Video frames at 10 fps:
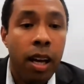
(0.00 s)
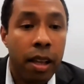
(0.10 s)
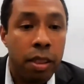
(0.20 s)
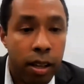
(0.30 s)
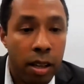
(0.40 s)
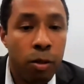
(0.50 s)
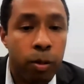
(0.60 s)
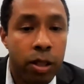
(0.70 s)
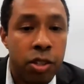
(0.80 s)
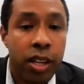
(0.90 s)
I think
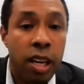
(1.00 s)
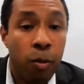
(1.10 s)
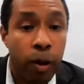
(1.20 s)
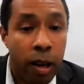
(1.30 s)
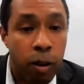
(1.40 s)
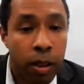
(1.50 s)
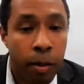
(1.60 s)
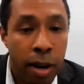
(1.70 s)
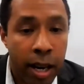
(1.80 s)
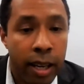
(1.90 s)
you will sell well on
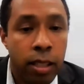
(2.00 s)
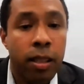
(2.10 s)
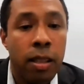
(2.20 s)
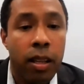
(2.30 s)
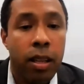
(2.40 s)
the market.